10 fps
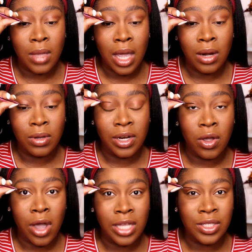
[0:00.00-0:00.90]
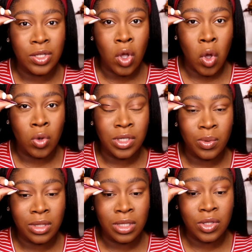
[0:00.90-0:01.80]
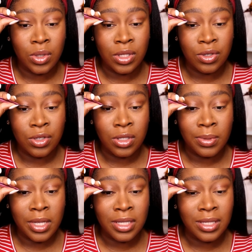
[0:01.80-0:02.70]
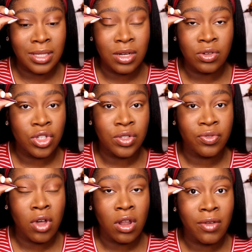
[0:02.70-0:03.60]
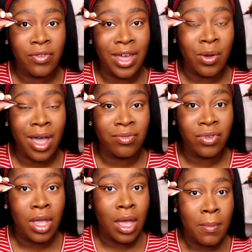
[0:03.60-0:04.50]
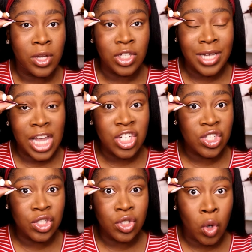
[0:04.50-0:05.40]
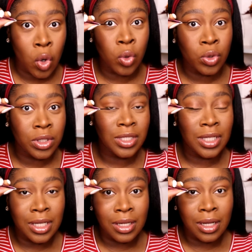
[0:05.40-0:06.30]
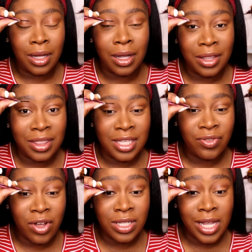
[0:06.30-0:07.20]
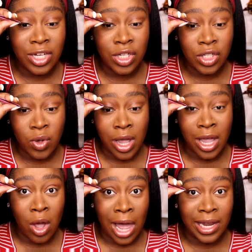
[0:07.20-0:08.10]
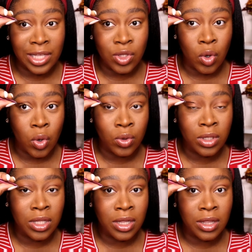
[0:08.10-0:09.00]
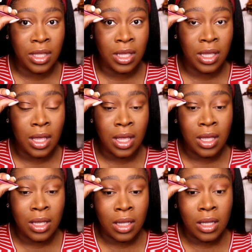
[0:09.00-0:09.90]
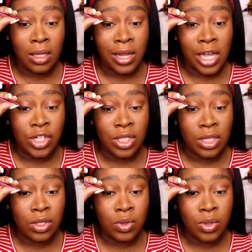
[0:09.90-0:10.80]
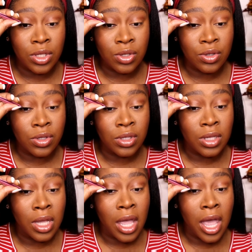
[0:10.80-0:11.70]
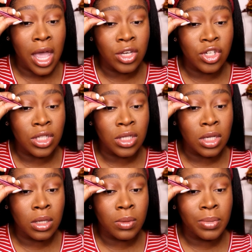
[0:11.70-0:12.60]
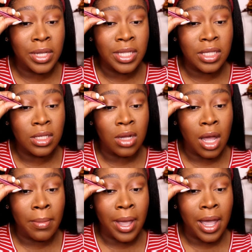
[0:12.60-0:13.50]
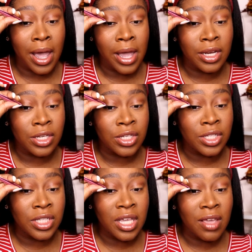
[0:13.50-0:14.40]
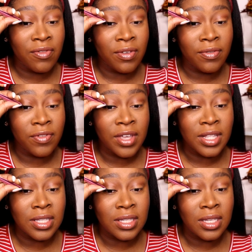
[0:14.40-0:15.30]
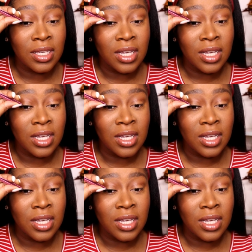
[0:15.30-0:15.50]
I don't let it go. I still hold it with the tweezers because it'll just fall off. I don't have much lashes to hold these false lashes, so I like to hold the lashes in the tweezers and just place it on my eye to just see if it fits.